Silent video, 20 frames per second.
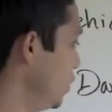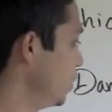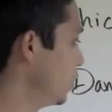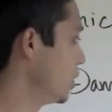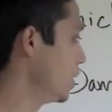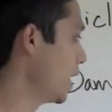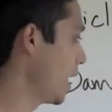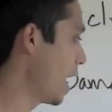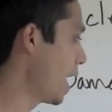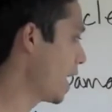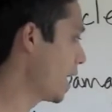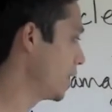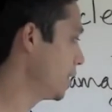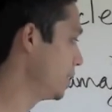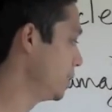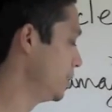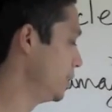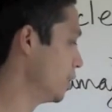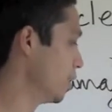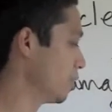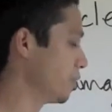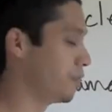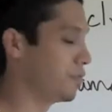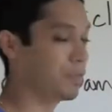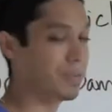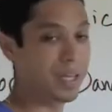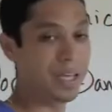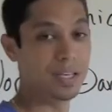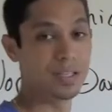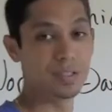And you could add, you know,
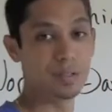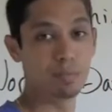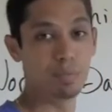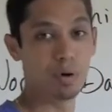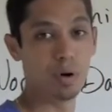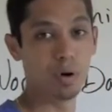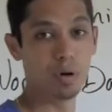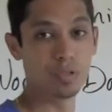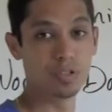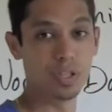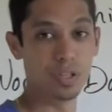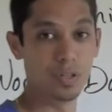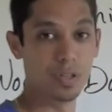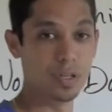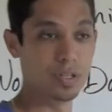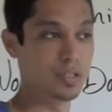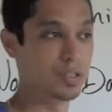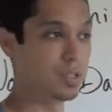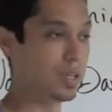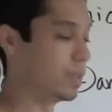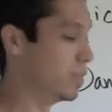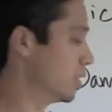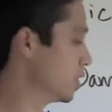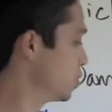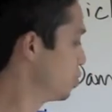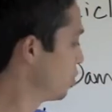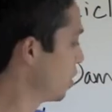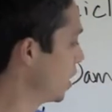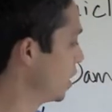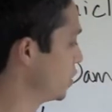flakes and pearls in this
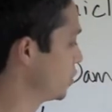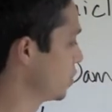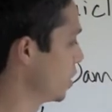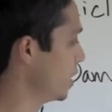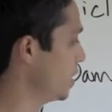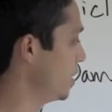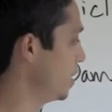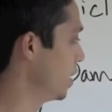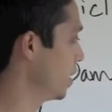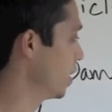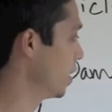price right